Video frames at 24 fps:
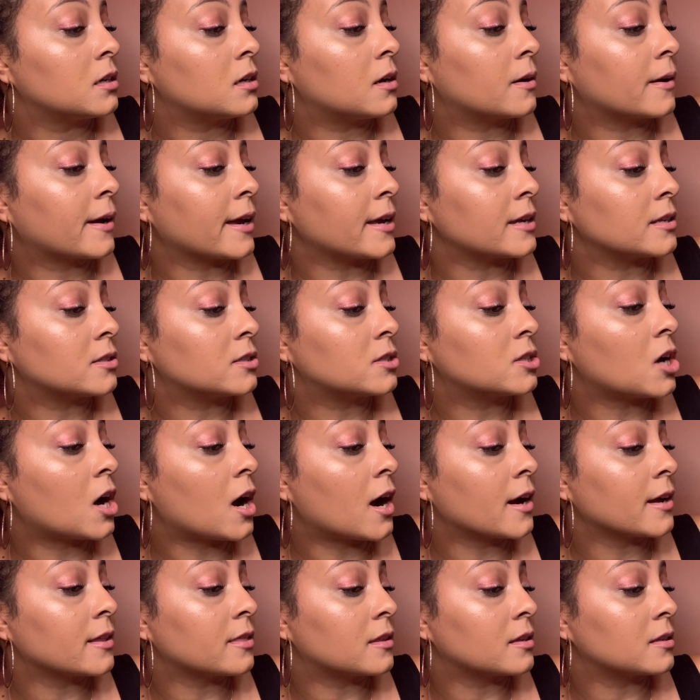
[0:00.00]
okay,
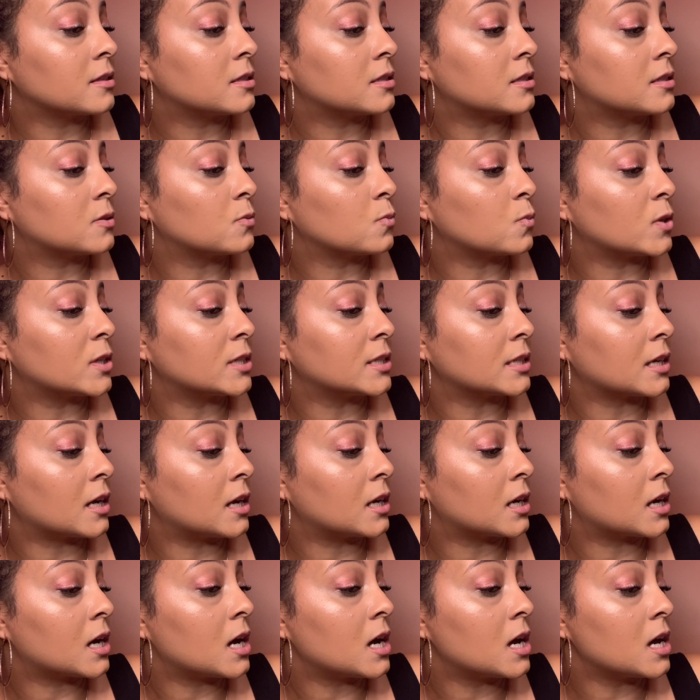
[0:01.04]
Tarte, this one's
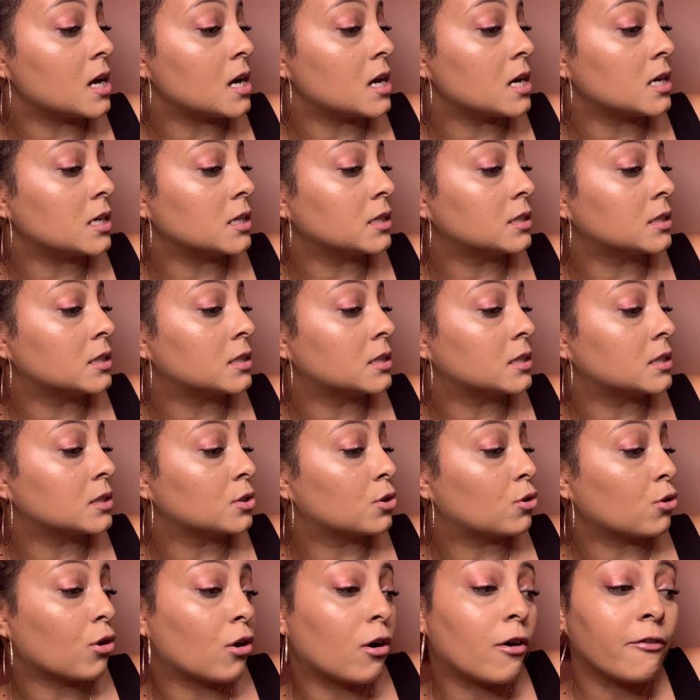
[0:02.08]
on us,
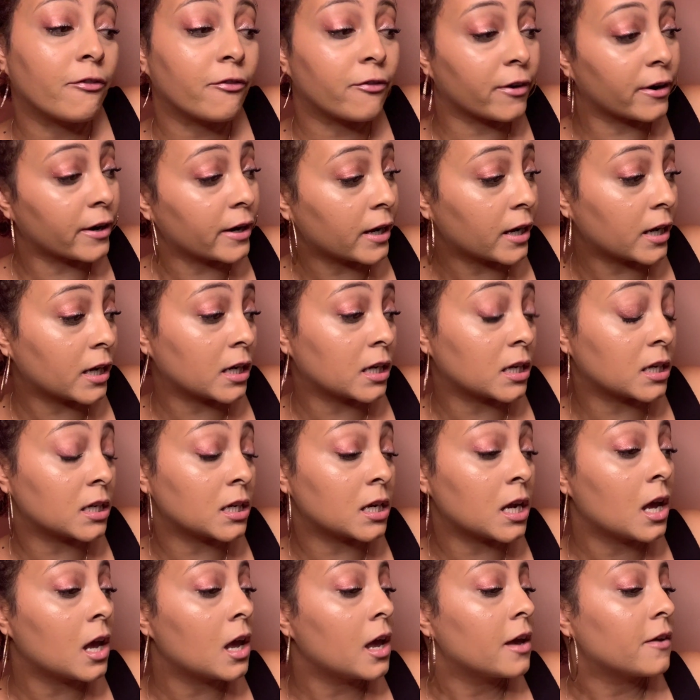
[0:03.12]
girlfriend.